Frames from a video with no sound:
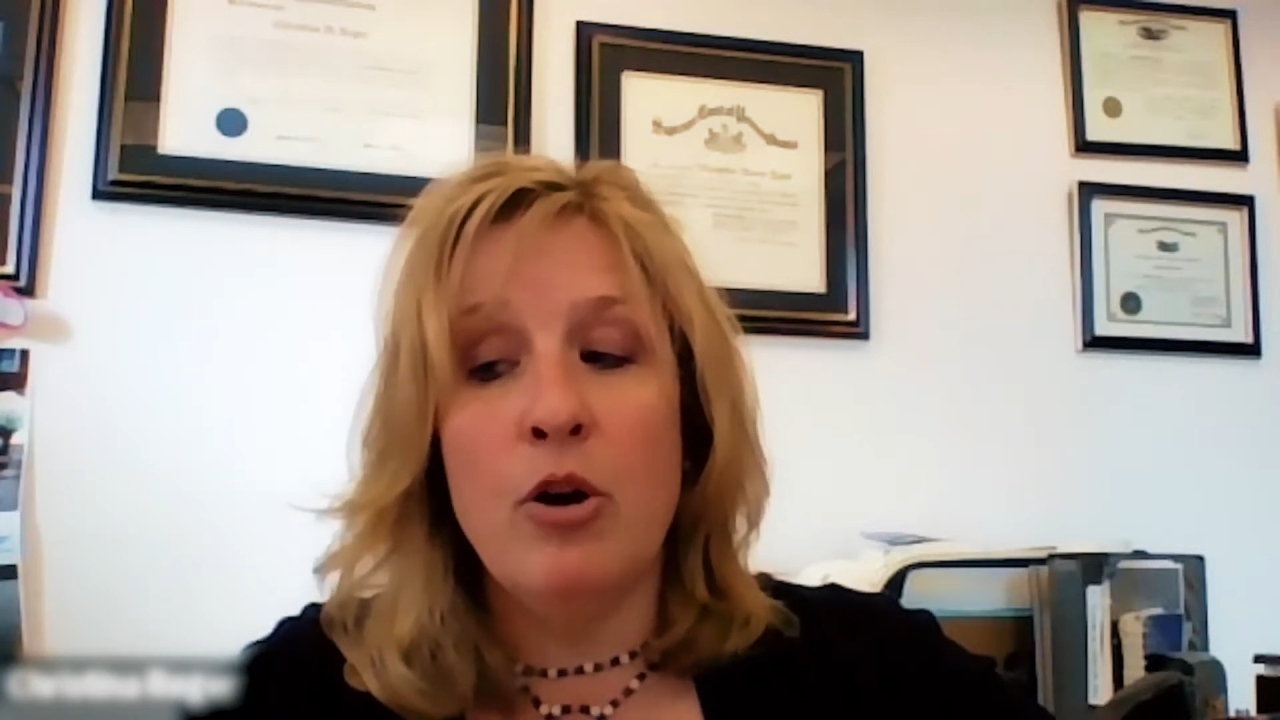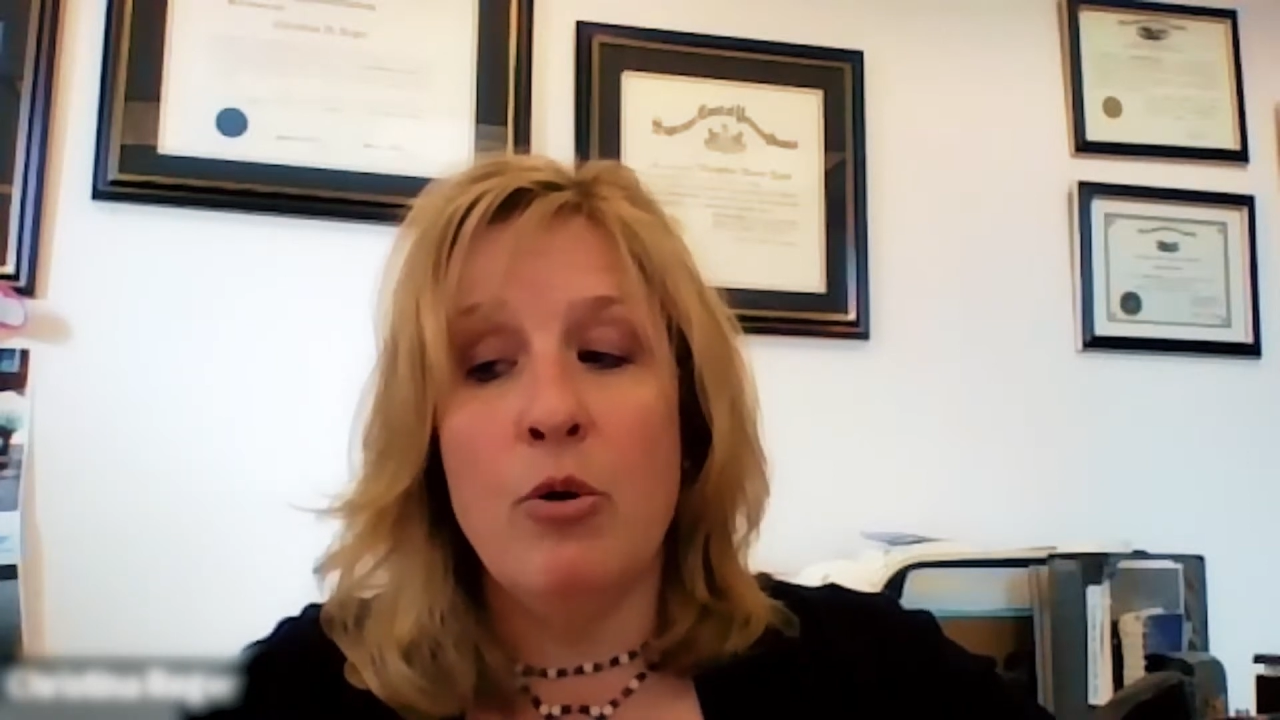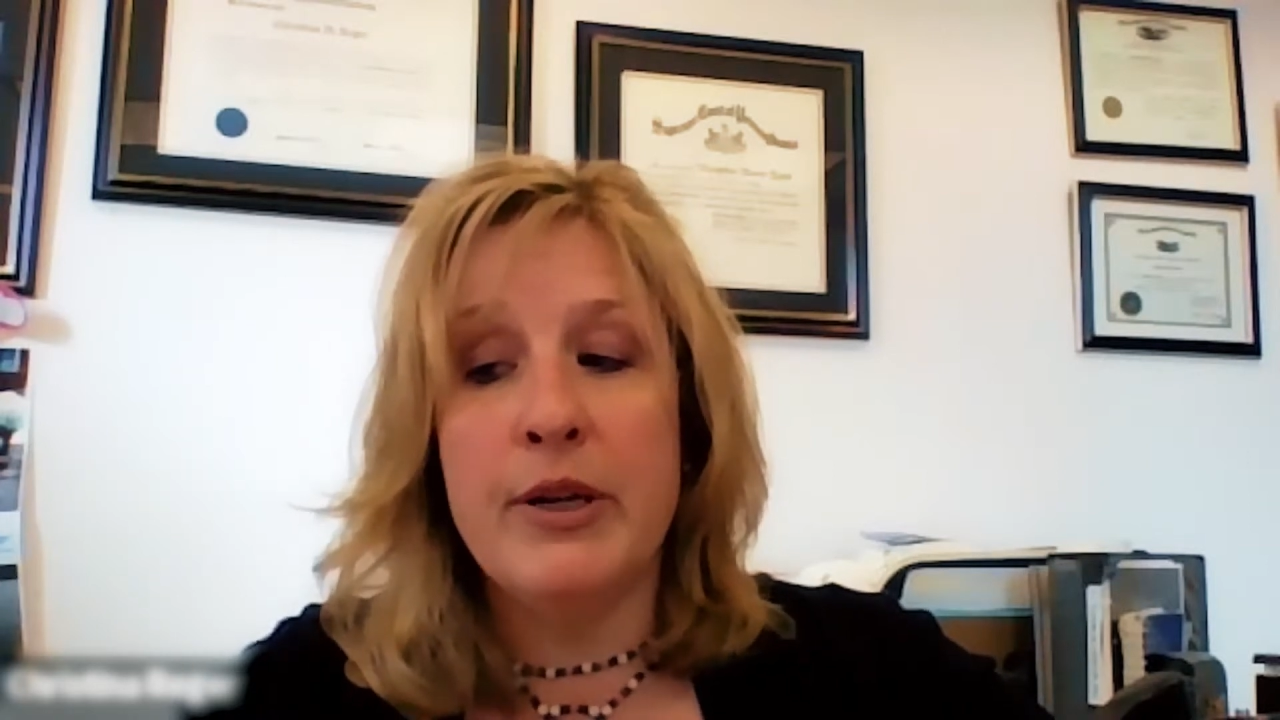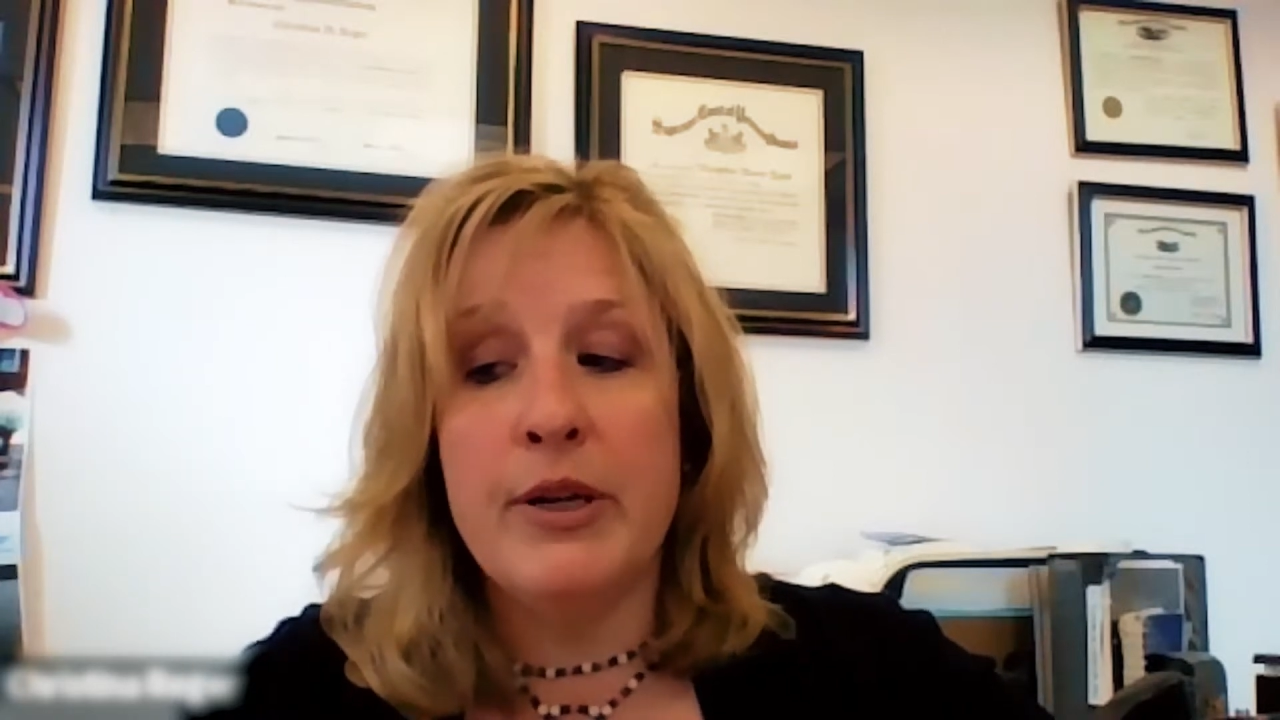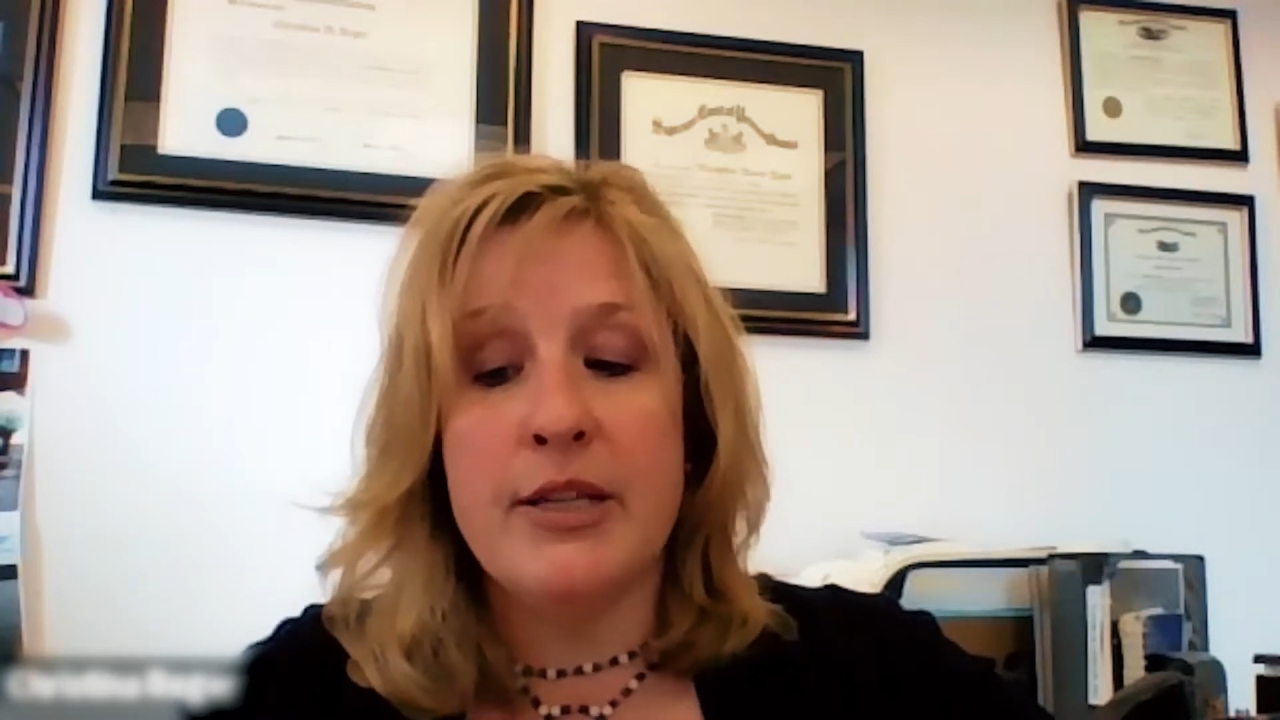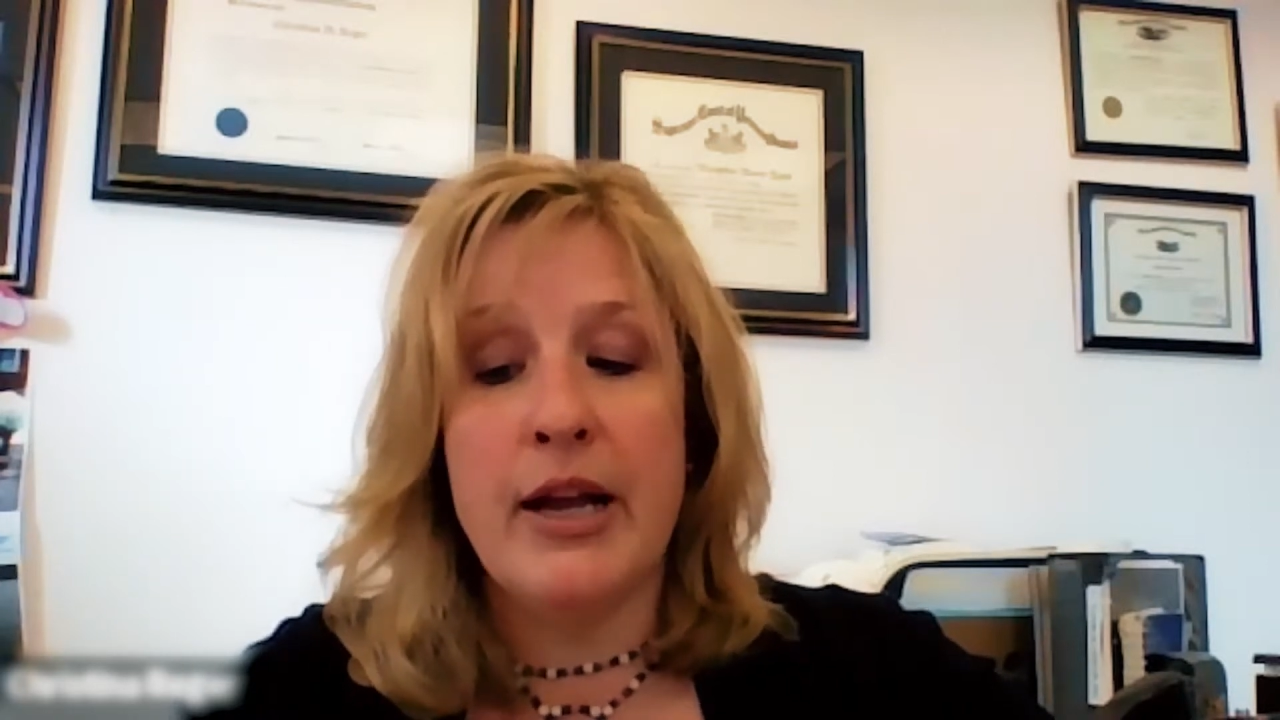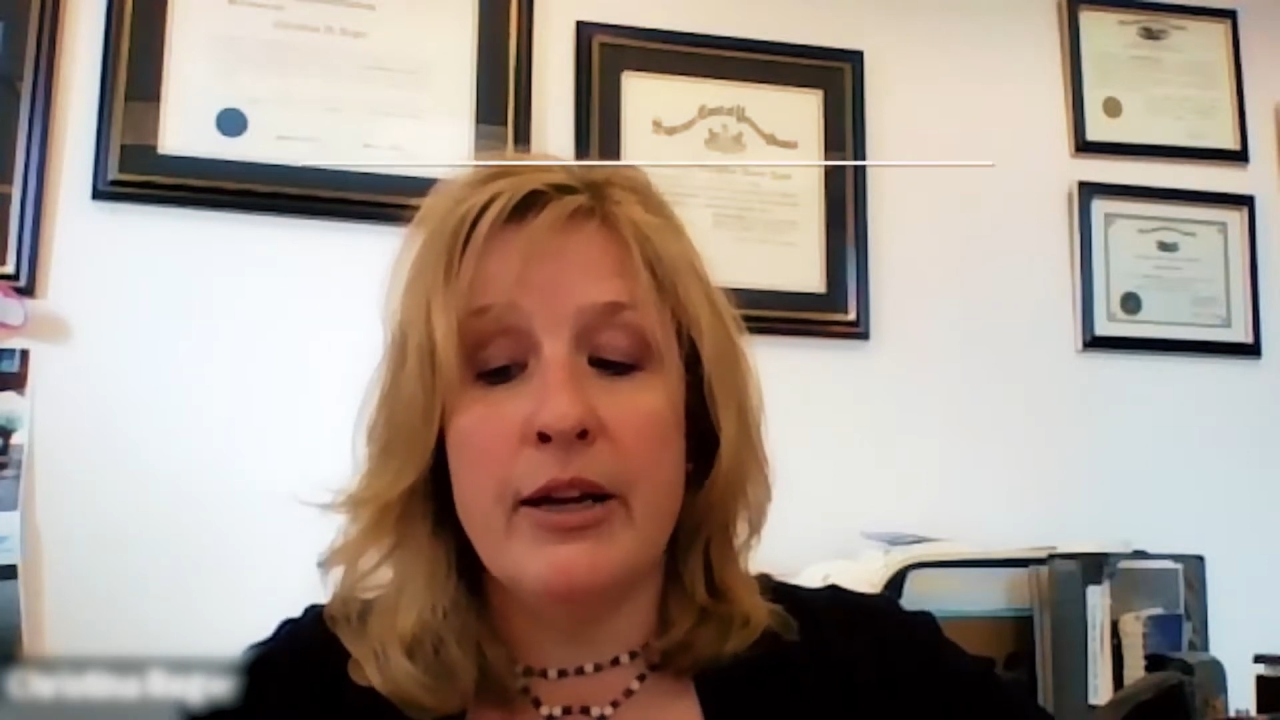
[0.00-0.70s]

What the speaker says: always say